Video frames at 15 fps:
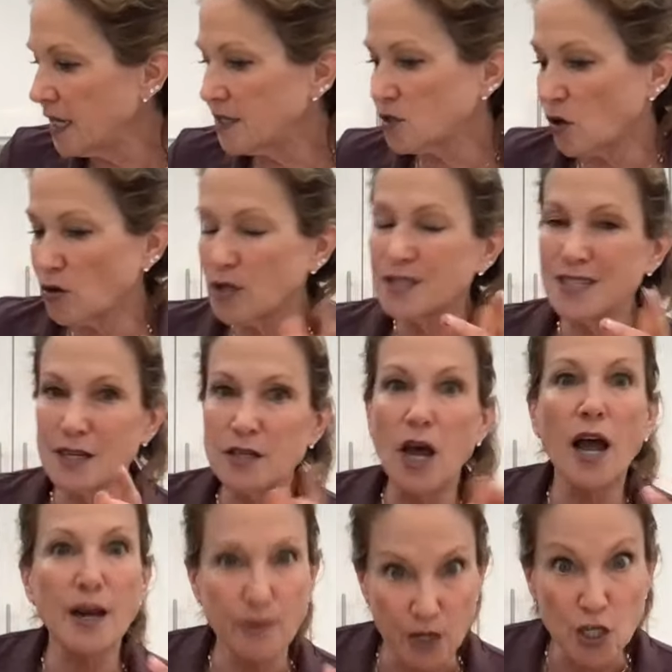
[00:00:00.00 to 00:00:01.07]
It's, it's
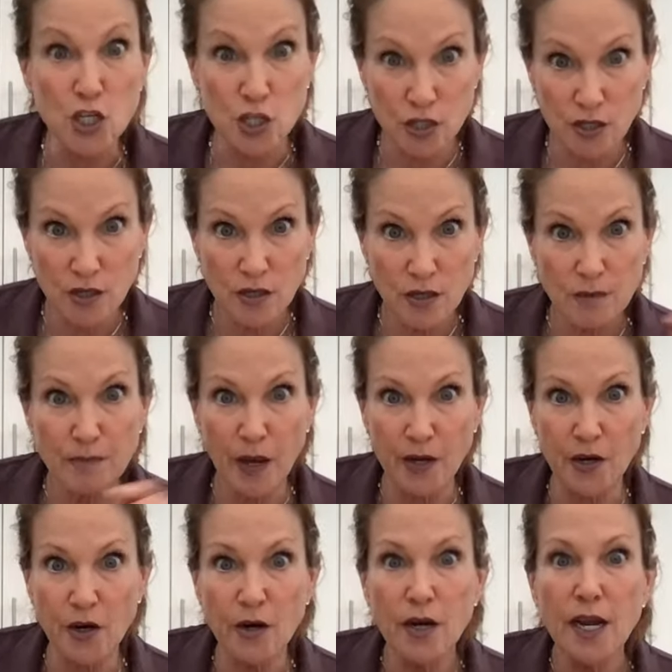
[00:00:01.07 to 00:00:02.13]
an Irish
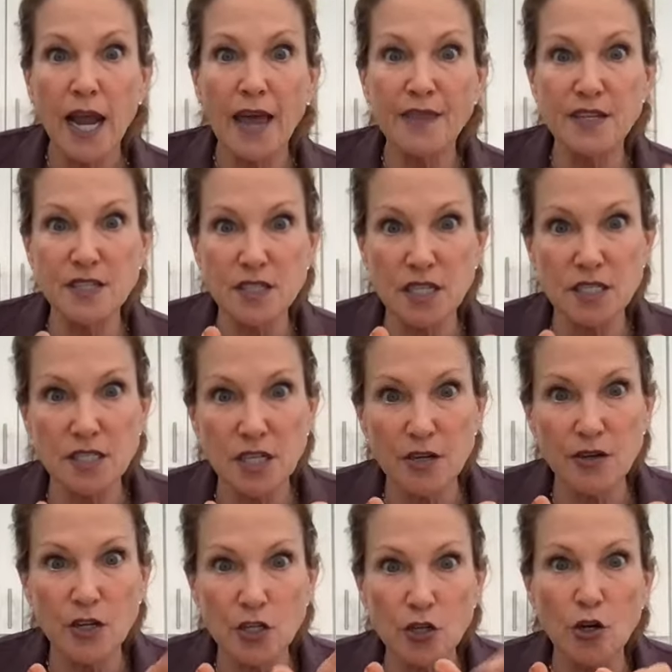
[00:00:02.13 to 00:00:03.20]
butter, and this is
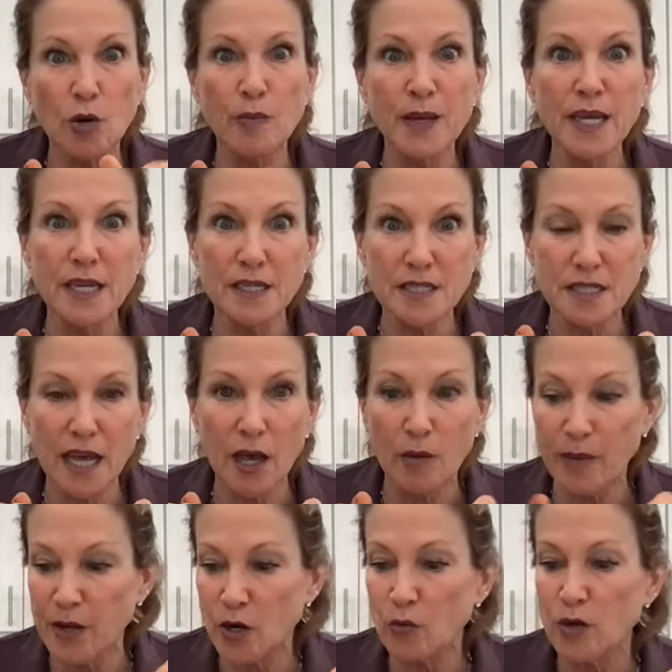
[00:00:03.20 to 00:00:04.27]
considered a European
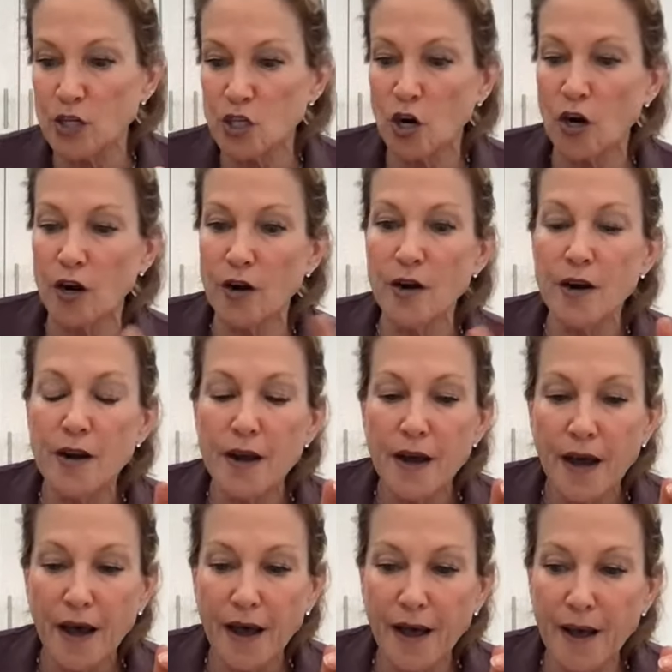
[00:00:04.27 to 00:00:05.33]
style butter, which are
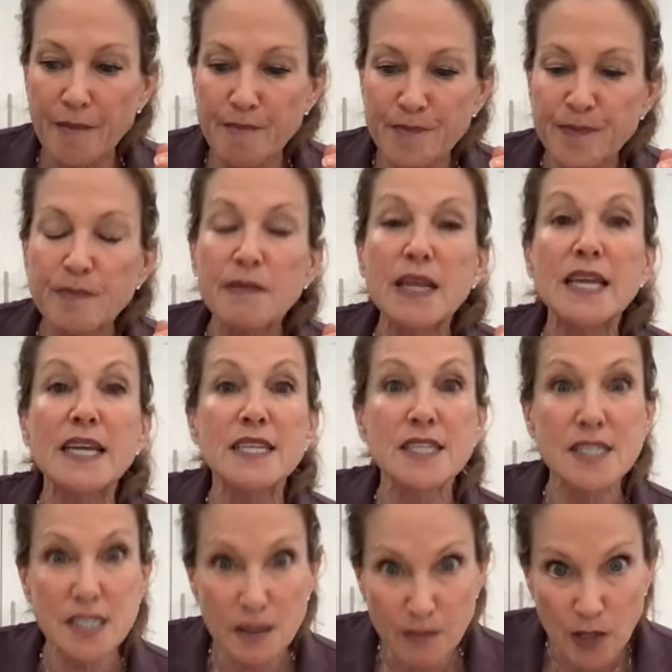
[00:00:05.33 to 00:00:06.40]
um,
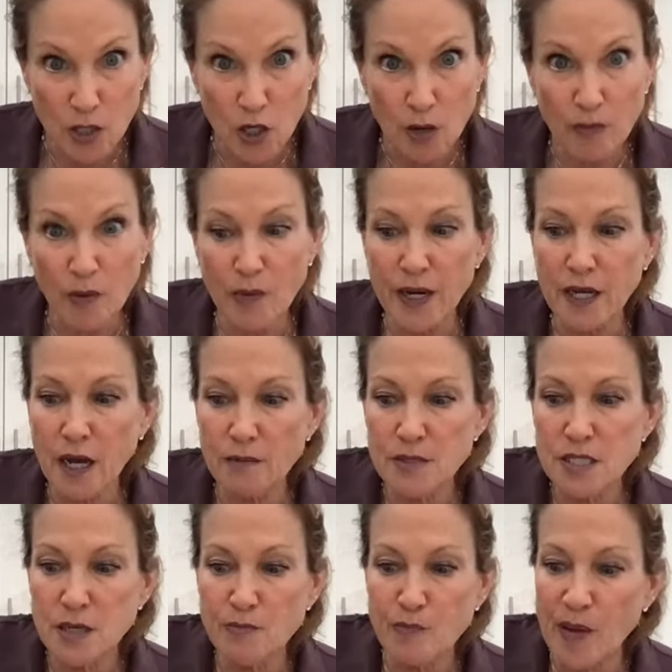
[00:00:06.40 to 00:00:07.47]
similar. But when it
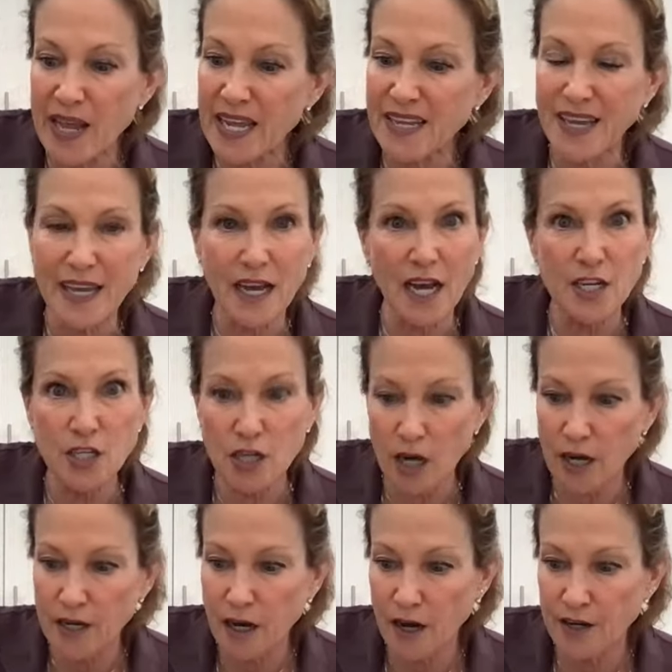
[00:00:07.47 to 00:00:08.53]
comes to baking, I,
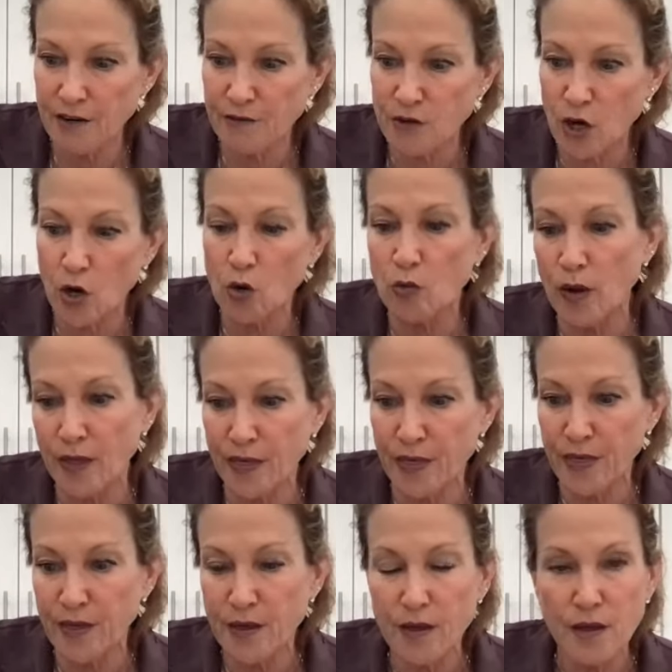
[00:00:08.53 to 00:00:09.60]
I kind of go
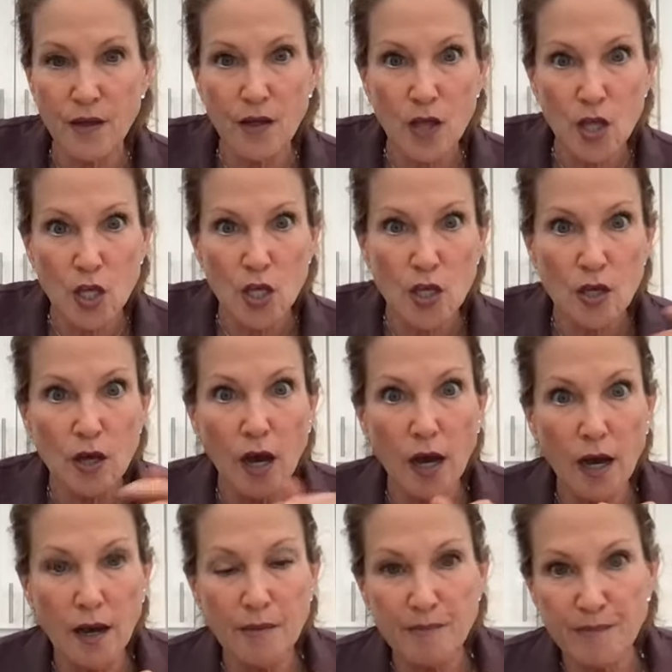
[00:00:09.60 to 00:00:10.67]
with
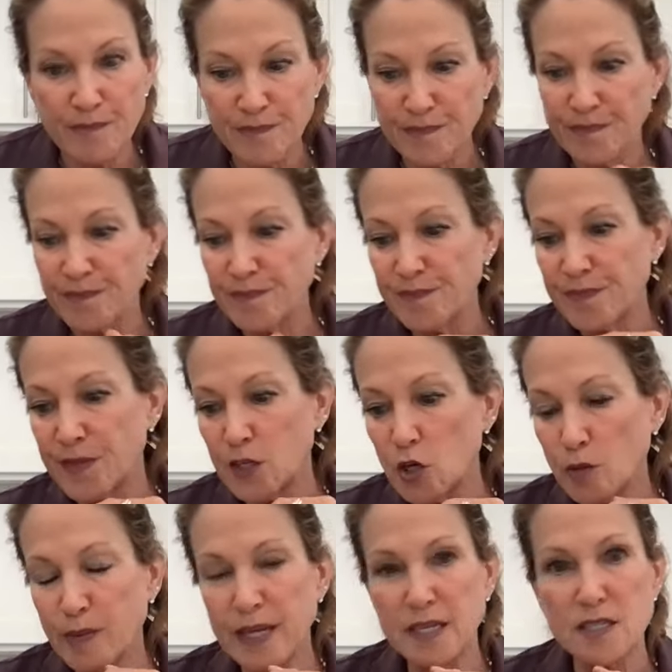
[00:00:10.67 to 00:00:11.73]
um, the
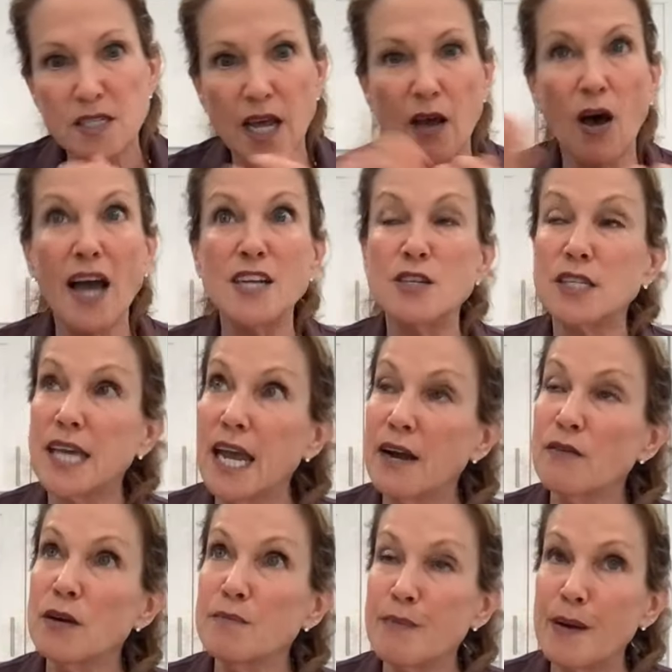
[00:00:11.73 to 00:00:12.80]
European style. I
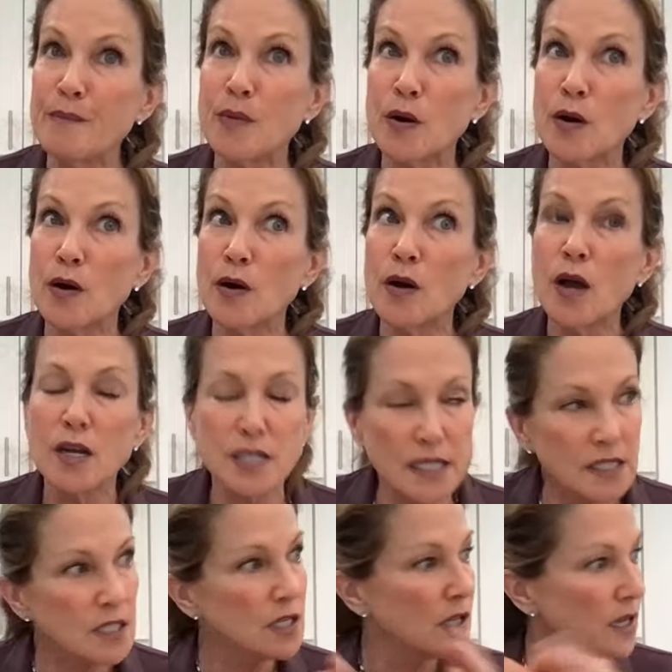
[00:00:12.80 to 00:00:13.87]
can't remember because
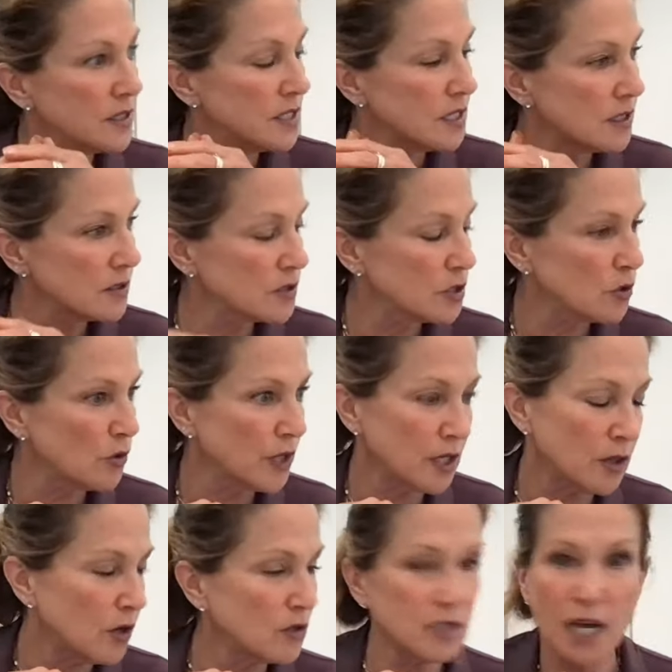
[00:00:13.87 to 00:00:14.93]
I did a, I did a story
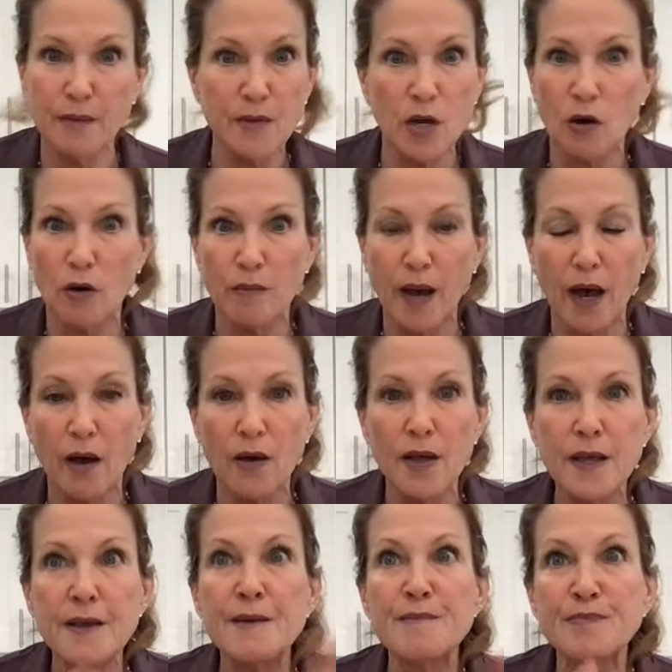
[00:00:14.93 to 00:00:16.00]
a long time ago
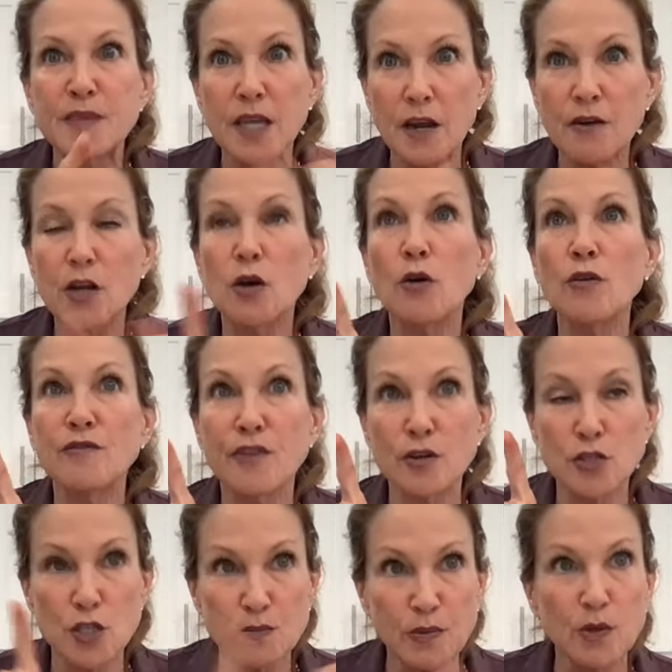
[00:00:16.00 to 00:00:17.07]
about Kerrygold
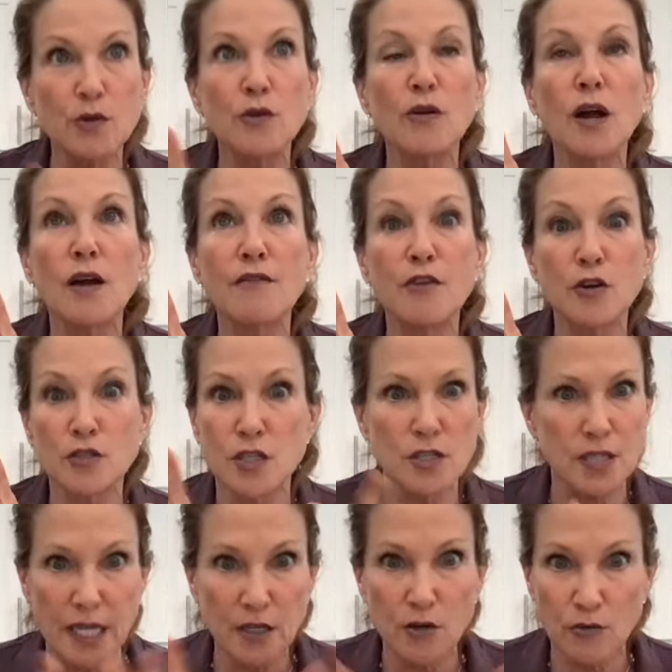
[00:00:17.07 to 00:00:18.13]
versus Plugra
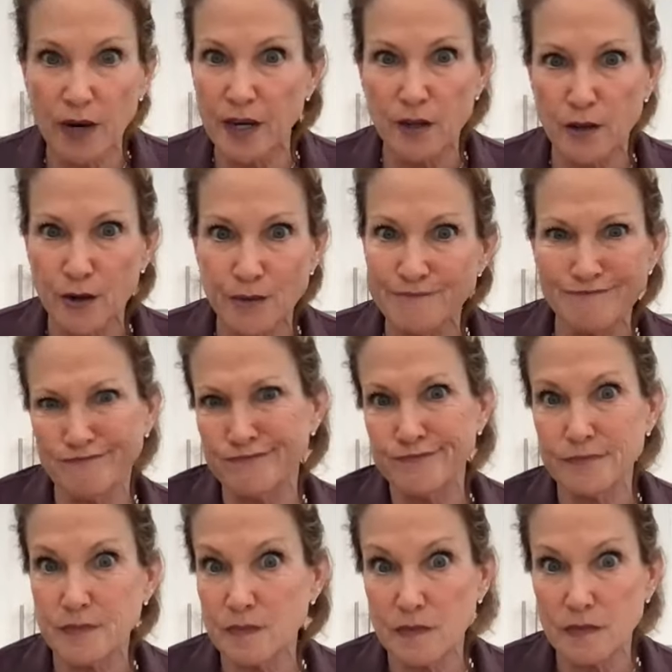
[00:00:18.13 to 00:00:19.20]
versus like your regular,
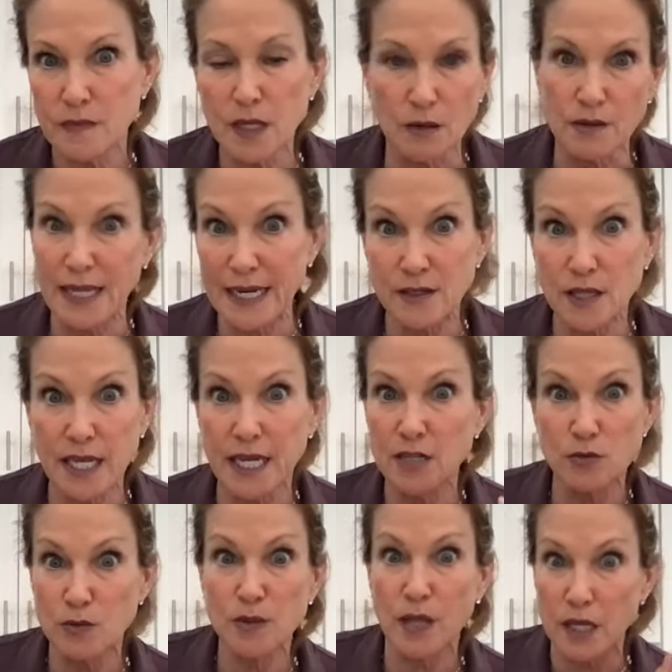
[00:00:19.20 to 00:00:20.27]
you know, Land
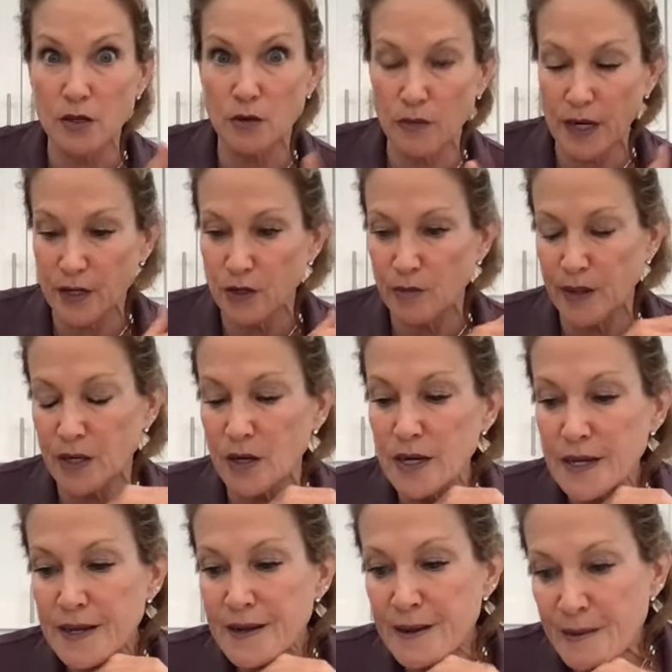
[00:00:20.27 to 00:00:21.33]
O'Lakes, like your regular butter